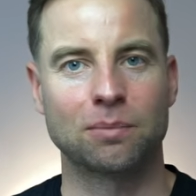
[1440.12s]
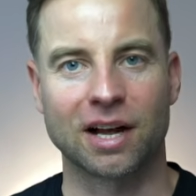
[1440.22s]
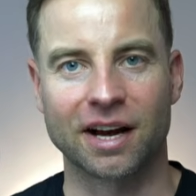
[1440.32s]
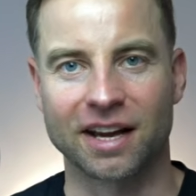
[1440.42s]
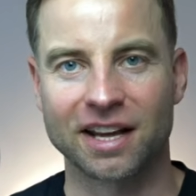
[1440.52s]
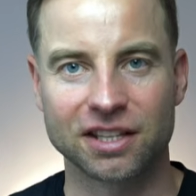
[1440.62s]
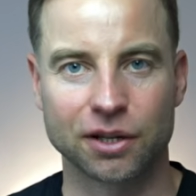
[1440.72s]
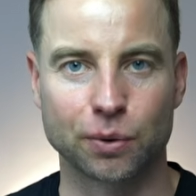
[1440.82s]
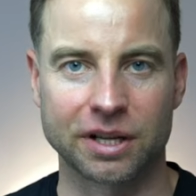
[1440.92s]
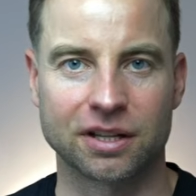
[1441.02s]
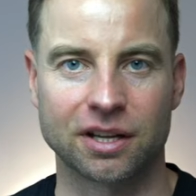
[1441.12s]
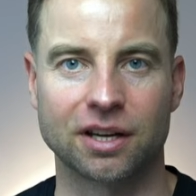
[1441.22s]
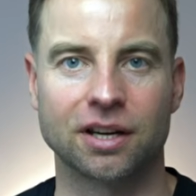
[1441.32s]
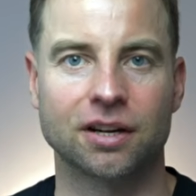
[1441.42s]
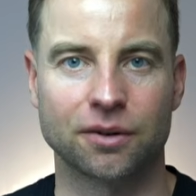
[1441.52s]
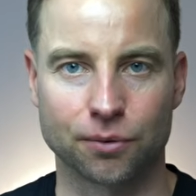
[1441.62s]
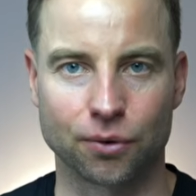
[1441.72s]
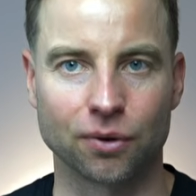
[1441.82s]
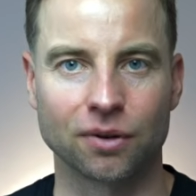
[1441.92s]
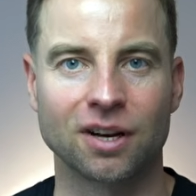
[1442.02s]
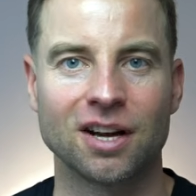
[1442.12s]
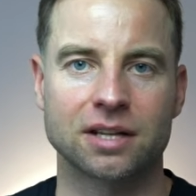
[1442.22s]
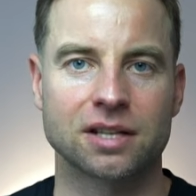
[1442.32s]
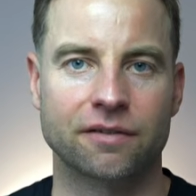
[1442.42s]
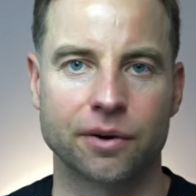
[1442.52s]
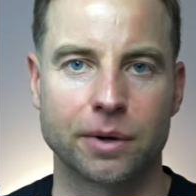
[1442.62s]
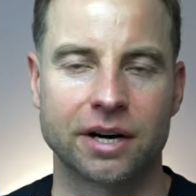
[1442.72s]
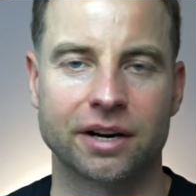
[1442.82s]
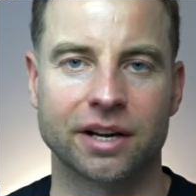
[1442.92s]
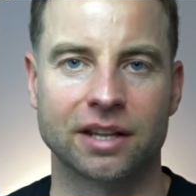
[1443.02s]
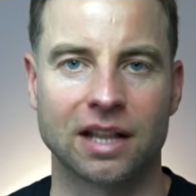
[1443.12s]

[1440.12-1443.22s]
apply 80-20 rule. As everywhere in